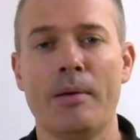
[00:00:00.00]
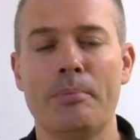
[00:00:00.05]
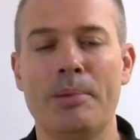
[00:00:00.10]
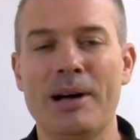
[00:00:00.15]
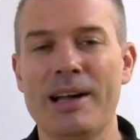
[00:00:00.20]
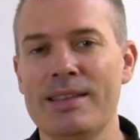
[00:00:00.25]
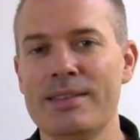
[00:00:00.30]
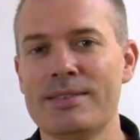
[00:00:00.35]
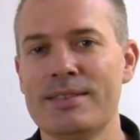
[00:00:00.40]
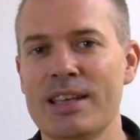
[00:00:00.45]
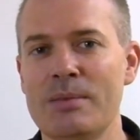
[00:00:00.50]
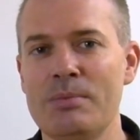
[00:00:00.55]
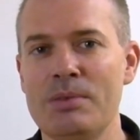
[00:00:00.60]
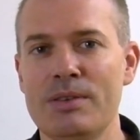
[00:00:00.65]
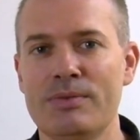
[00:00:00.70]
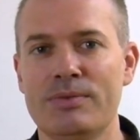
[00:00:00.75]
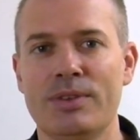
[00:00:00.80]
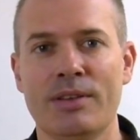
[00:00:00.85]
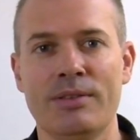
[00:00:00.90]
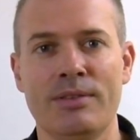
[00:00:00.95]
By the time
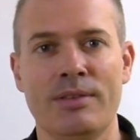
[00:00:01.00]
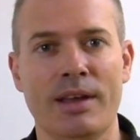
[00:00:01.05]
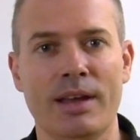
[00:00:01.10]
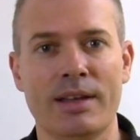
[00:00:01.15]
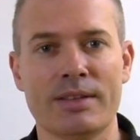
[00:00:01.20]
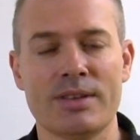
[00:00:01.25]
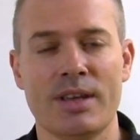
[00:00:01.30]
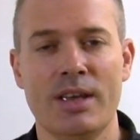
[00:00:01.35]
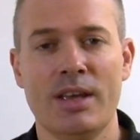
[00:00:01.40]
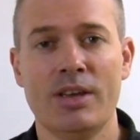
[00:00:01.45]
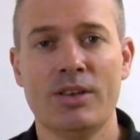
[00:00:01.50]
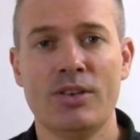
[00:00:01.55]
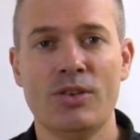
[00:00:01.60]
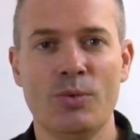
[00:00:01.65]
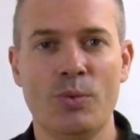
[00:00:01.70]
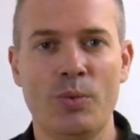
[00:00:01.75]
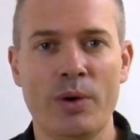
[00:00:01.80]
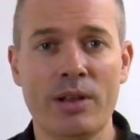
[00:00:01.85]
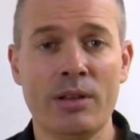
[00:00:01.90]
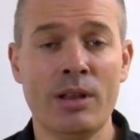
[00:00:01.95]
you've done that,
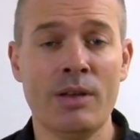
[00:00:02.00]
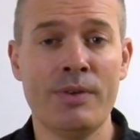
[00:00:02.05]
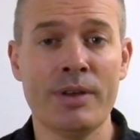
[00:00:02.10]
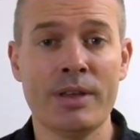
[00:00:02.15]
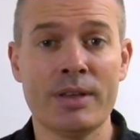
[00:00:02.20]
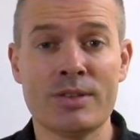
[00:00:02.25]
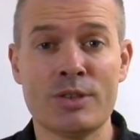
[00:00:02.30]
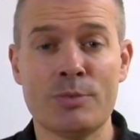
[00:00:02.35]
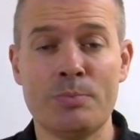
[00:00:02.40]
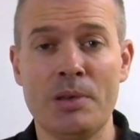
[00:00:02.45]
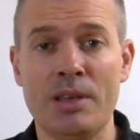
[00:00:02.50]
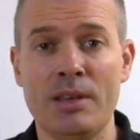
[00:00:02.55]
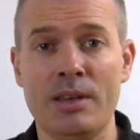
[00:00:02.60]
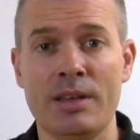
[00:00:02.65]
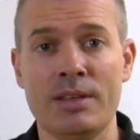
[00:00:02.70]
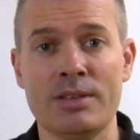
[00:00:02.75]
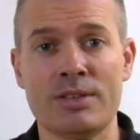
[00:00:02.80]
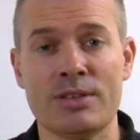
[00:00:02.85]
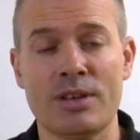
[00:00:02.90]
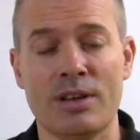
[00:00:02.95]
you will have
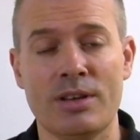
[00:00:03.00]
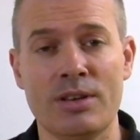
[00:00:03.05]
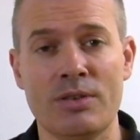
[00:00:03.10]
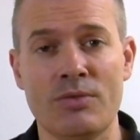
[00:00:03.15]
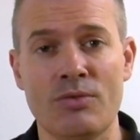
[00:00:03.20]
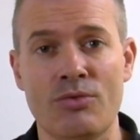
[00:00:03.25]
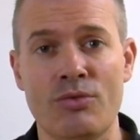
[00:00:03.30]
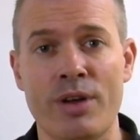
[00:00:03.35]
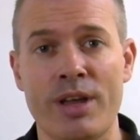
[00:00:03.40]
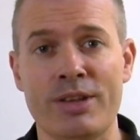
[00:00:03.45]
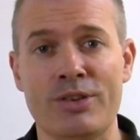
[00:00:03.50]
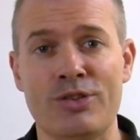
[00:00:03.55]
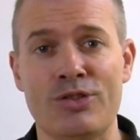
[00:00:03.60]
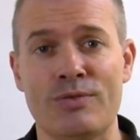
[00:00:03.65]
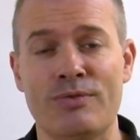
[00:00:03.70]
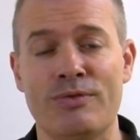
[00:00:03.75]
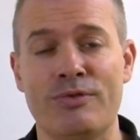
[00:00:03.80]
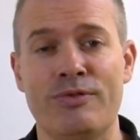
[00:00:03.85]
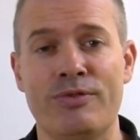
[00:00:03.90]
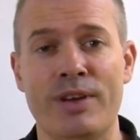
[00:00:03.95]
experienced an
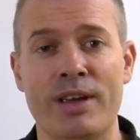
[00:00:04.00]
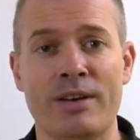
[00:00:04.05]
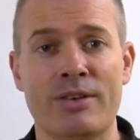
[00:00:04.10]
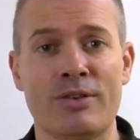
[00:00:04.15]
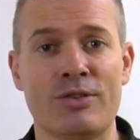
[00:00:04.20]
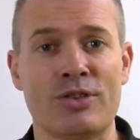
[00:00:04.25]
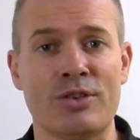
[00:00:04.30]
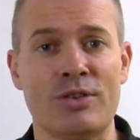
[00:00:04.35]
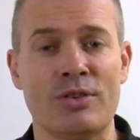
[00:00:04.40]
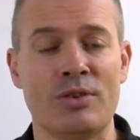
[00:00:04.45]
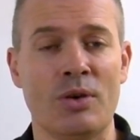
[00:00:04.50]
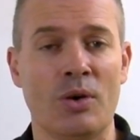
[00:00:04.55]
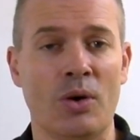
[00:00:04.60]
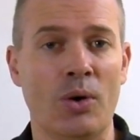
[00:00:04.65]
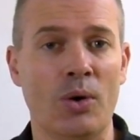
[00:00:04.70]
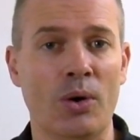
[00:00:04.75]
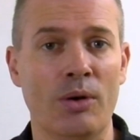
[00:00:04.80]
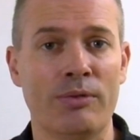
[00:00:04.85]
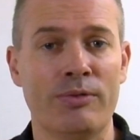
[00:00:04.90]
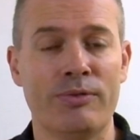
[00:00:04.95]
enriched version
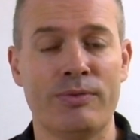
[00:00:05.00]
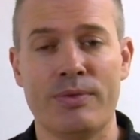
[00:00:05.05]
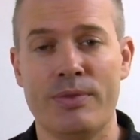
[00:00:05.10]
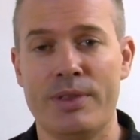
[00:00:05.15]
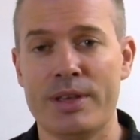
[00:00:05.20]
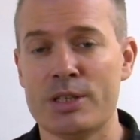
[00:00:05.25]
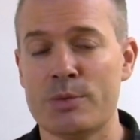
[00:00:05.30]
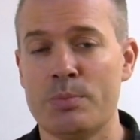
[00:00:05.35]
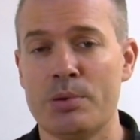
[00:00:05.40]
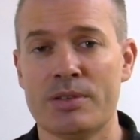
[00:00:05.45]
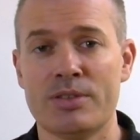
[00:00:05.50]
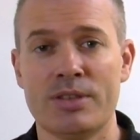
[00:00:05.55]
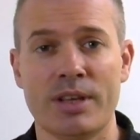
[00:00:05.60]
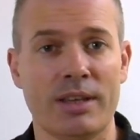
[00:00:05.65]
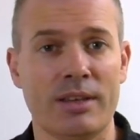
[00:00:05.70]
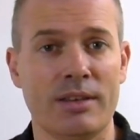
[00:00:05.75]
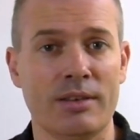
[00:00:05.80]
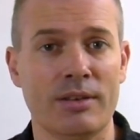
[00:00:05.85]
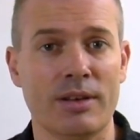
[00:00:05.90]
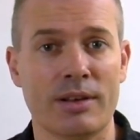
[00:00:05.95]
of this
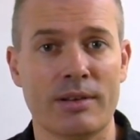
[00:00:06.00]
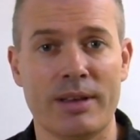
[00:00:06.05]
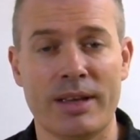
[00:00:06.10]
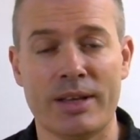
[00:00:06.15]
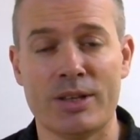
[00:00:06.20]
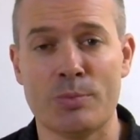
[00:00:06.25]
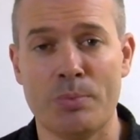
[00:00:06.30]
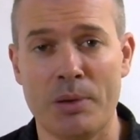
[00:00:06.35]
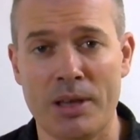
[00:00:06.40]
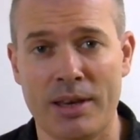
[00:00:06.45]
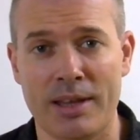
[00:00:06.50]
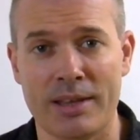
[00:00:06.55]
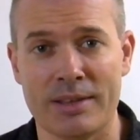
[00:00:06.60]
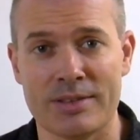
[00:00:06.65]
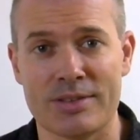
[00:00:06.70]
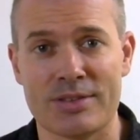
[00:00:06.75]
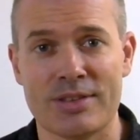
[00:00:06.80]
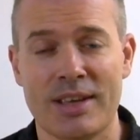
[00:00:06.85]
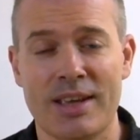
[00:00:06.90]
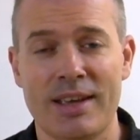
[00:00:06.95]
particular
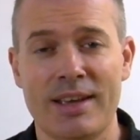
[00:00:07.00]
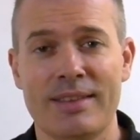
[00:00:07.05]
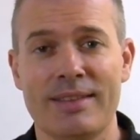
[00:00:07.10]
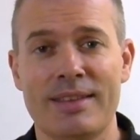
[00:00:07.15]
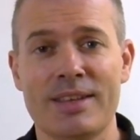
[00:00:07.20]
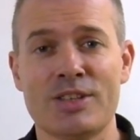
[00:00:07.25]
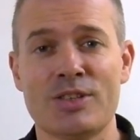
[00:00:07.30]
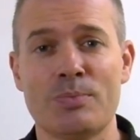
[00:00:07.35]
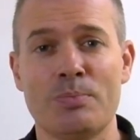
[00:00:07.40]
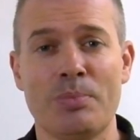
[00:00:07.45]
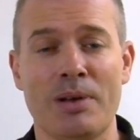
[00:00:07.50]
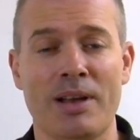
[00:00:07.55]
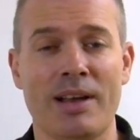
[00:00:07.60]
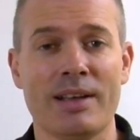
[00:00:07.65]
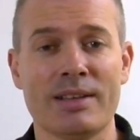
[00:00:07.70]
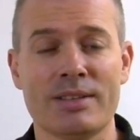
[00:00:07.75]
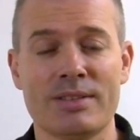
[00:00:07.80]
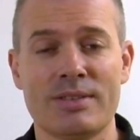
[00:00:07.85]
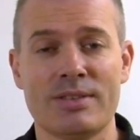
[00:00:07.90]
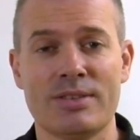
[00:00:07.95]
experience, this
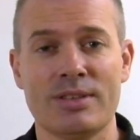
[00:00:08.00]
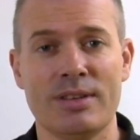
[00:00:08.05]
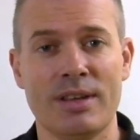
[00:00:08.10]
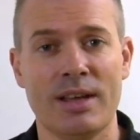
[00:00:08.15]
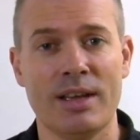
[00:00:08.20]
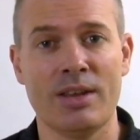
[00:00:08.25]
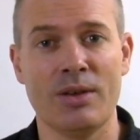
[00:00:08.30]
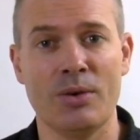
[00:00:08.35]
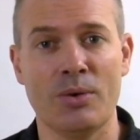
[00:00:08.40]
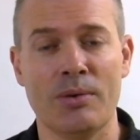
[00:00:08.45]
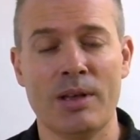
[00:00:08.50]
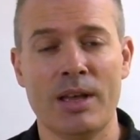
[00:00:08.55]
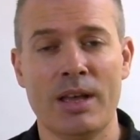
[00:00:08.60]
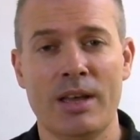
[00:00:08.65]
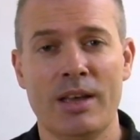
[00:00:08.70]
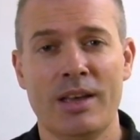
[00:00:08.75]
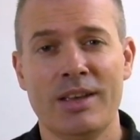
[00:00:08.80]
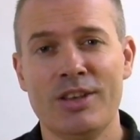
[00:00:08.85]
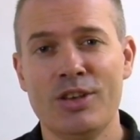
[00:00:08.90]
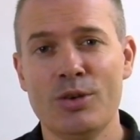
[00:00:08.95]
past scenario.
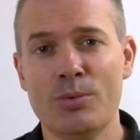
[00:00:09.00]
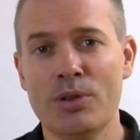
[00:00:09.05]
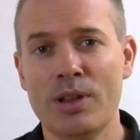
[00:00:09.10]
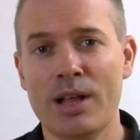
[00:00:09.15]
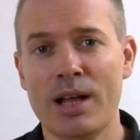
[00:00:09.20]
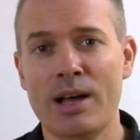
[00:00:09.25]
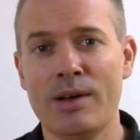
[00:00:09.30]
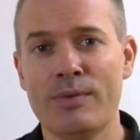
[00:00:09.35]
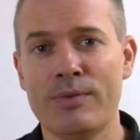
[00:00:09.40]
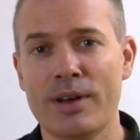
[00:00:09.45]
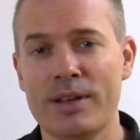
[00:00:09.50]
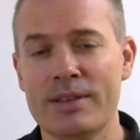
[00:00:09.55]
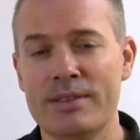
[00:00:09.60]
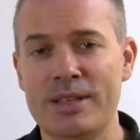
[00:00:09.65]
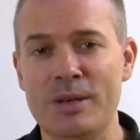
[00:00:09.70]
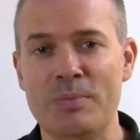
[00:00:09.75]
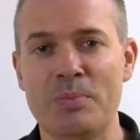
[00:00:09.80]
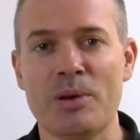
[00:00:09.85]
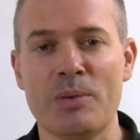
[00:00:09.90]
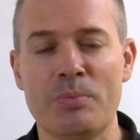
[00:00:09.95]
You will have a
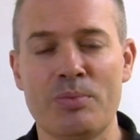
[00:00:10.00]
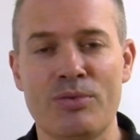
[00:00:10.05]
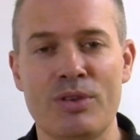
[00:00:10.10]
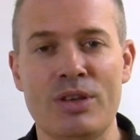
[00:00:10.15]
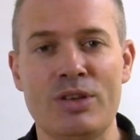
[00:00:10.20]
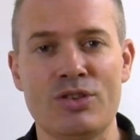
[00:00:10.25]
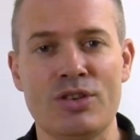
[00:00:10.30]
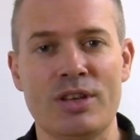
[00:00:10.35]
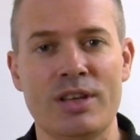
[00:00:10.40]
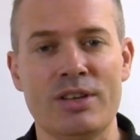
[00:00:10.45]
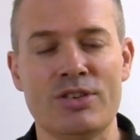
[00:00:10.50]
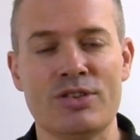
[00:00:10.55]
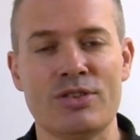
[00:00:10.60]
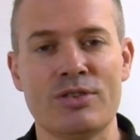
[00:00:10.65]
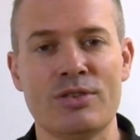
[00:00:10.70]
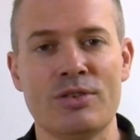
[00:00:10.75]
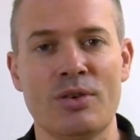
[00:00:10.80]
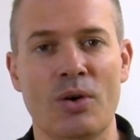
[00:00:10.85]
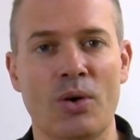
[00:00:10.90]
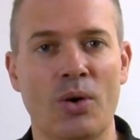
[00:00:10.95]
deeper
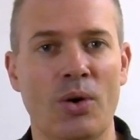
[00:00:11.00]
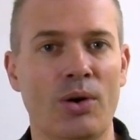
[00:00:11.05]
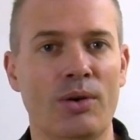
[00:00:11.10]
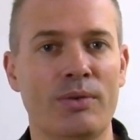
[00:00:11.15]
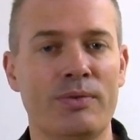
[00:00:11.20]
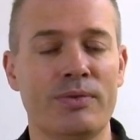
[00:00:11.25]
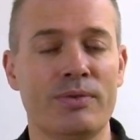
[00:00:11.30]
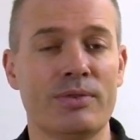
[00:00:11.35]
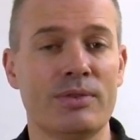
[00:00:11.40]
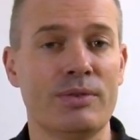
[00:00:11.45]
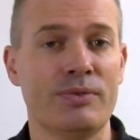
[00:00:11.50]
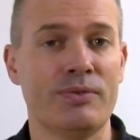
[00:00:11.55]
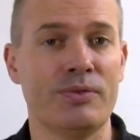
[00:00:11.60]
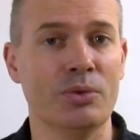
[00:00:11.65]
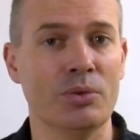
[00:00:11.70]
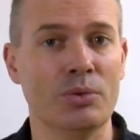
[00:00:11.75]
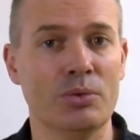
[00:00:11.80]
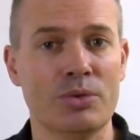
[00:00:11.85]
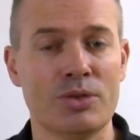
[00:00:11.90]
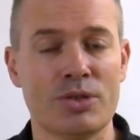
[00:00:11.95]
appreciation of the
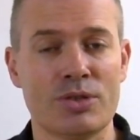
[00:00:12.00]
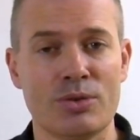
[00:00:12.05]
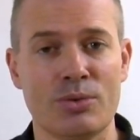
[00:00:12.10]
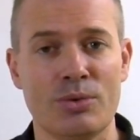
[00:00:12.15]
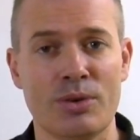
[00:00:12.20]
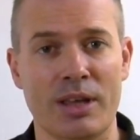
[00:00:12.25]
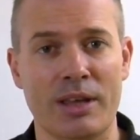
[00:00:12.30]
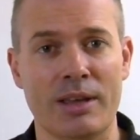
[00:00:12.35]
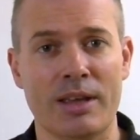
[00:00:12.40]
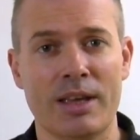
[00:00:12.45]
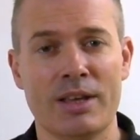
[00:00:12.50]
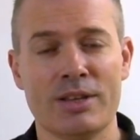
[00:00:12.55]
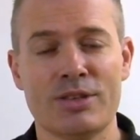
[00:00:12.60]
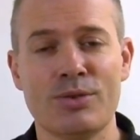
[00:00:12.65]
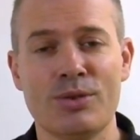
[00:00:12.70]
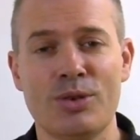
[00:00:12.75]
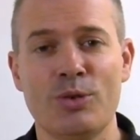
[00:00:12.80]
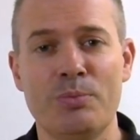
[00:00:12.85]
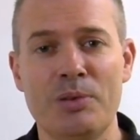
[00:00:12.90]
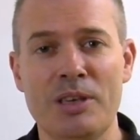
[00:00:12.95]
full story,
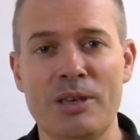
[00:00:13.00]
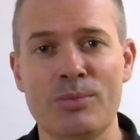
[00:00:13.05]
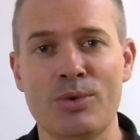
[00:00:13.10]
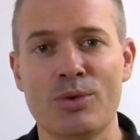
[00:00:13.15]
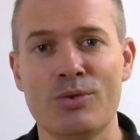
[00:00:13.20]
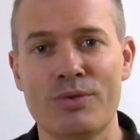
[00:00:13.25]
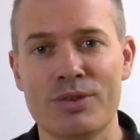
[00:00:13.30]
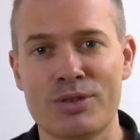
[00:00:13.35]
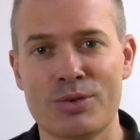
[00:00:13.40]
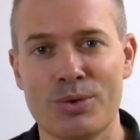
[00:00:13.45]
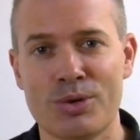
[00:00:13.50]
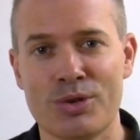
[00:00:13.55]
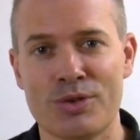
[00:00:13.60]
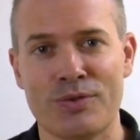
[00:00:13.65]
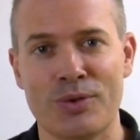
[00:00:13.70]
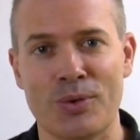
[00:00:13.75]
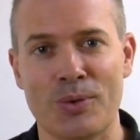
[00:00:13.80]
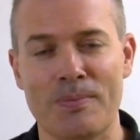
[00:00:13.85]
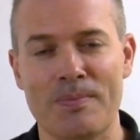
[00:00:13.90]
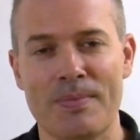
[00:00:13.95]
so you'll be more
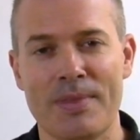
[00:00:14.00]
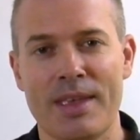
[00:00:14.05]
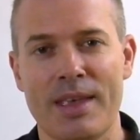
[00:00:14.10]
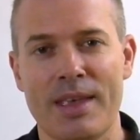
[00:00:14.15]
resourceful.